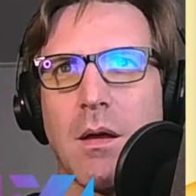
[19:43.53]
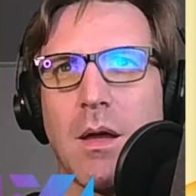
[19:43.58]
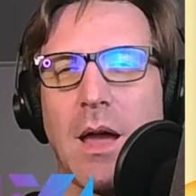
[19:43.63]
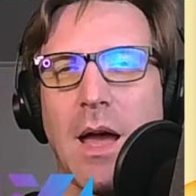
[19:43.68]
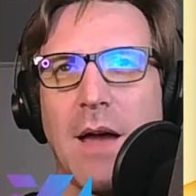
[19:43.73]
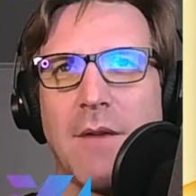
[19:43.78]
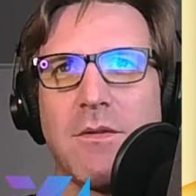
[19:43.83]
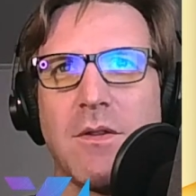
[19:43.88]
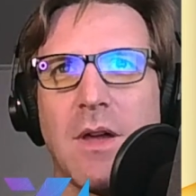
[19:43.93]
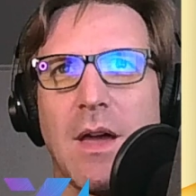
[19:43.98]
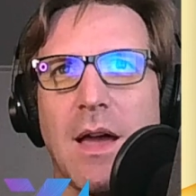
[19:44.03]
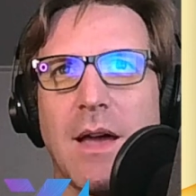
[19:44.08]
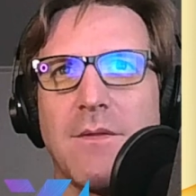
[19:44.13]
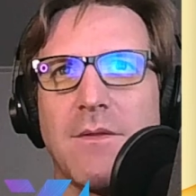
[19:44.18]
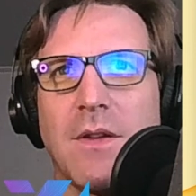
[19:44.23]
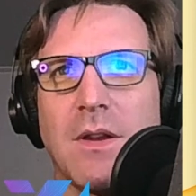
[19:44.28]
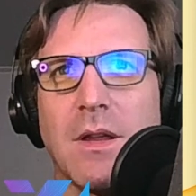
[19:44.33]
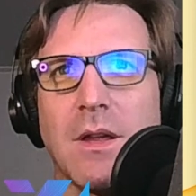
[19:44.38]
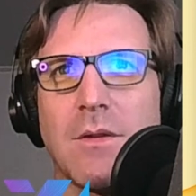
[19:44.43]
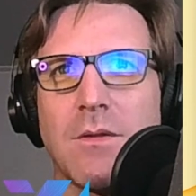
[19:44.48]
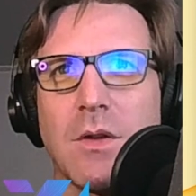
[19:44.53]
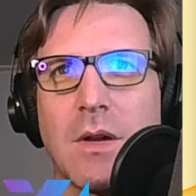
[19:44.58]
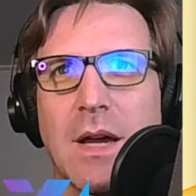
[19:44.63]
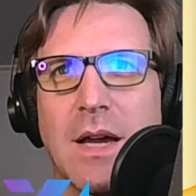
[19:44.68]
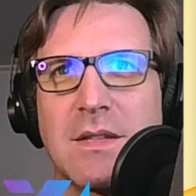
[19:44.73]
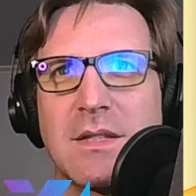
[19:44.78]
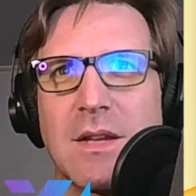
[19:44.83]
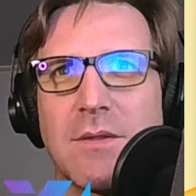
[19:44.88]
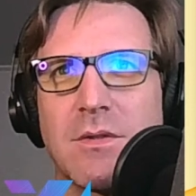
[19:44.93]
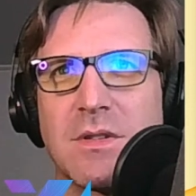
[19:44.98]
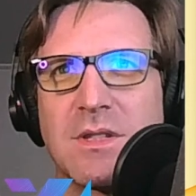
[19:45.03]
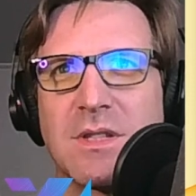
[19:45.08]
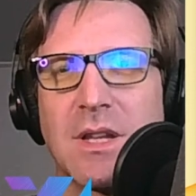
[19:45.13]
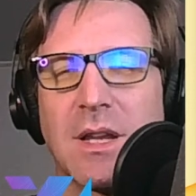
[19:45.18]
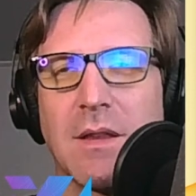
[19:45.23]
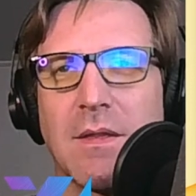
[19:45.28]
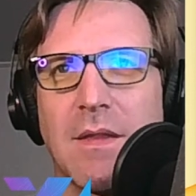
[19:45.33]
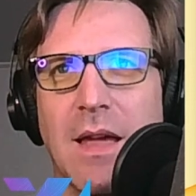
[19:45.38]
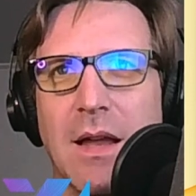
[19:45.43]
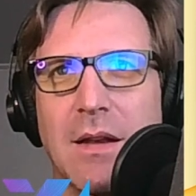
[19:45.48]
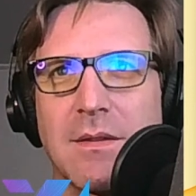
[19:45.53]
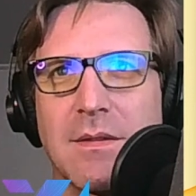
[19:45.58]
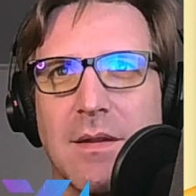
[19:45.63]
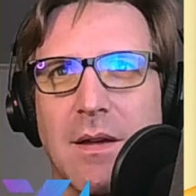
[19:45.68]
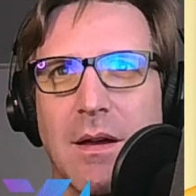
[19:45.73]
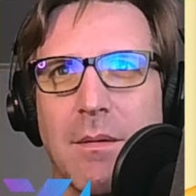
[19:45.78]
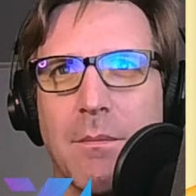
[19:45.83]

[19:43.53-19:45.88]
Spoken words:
Have any of you guys ever seen that